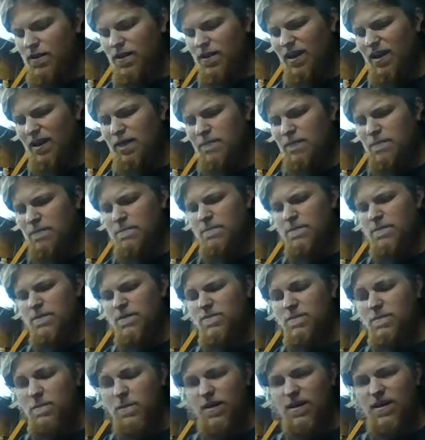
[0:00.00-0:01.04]
Okay?
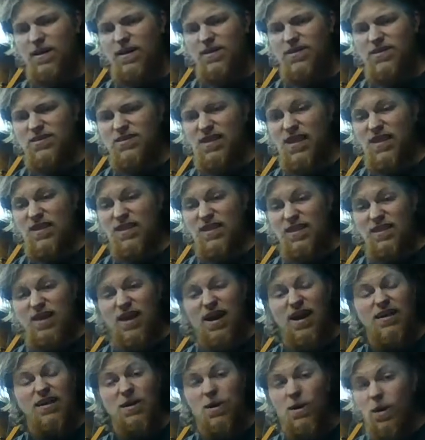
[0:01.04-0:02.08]
From what I understand,
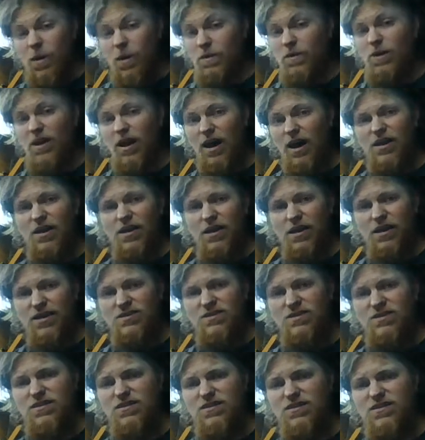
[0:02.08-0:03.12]
not a whole lot of
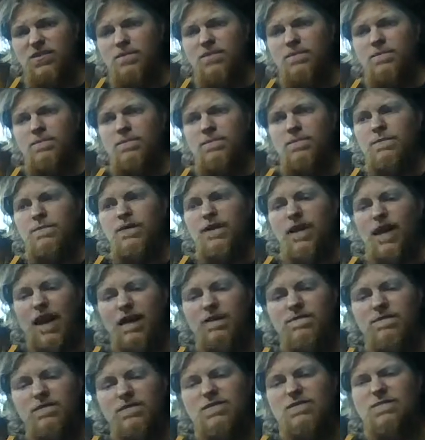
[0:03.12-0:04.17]
countries
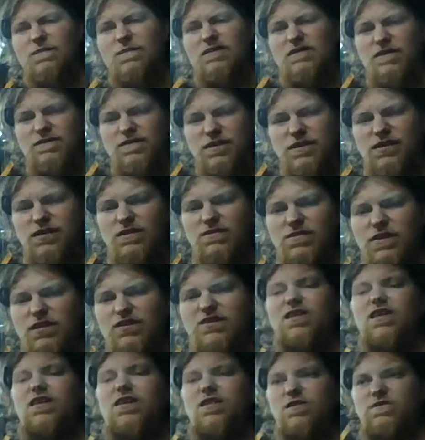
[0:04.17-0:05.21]
have it specifically
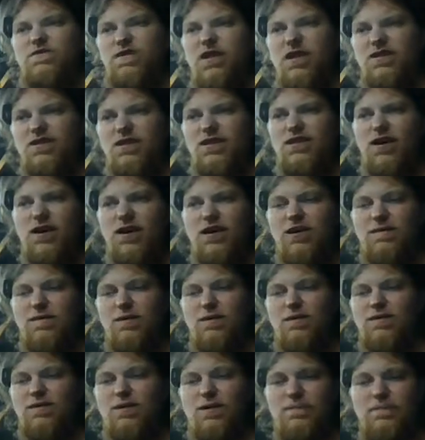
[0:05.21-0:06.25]
written in their founding
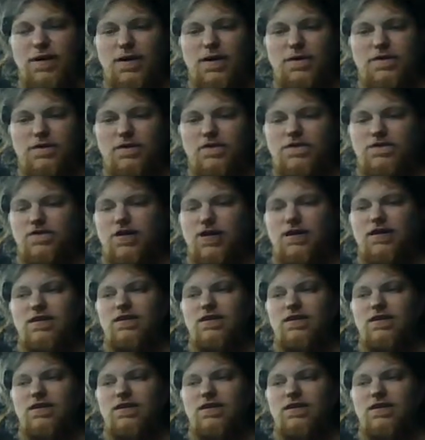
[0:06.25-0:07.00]
document, the people's